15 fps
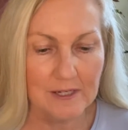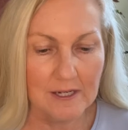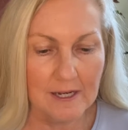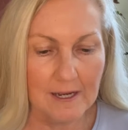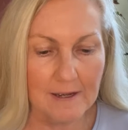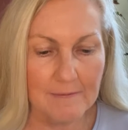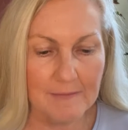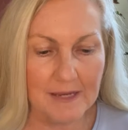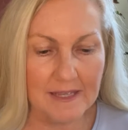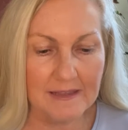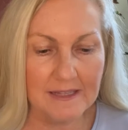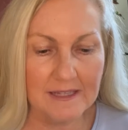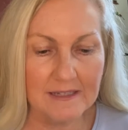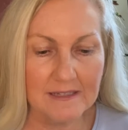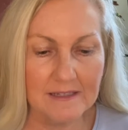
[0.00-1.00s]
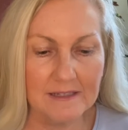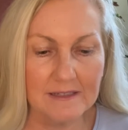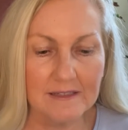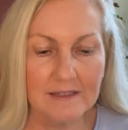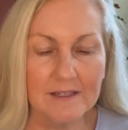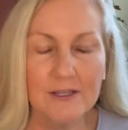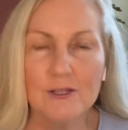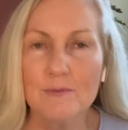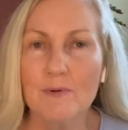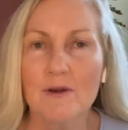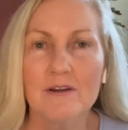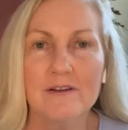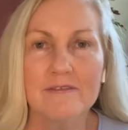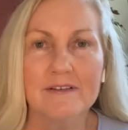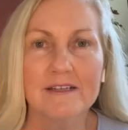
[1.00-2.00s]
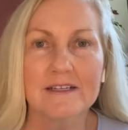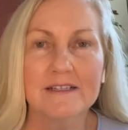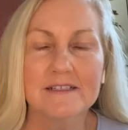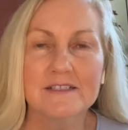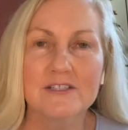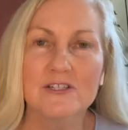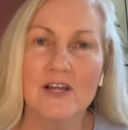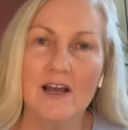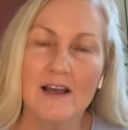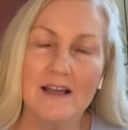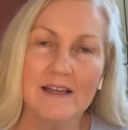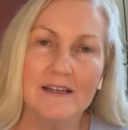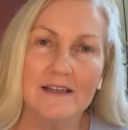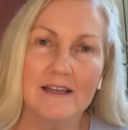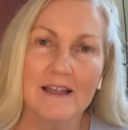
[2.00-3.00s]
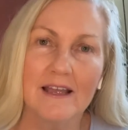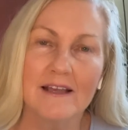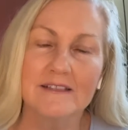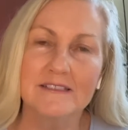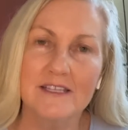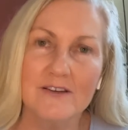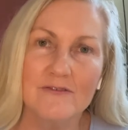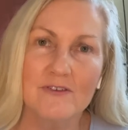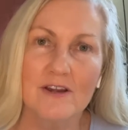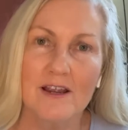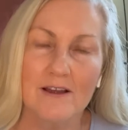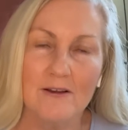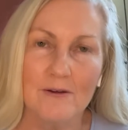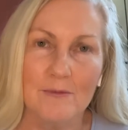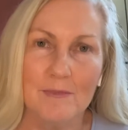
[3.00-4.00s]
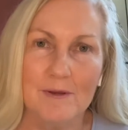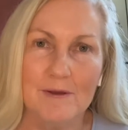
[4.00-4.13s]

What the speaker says: And then the other part of it is not asking for help.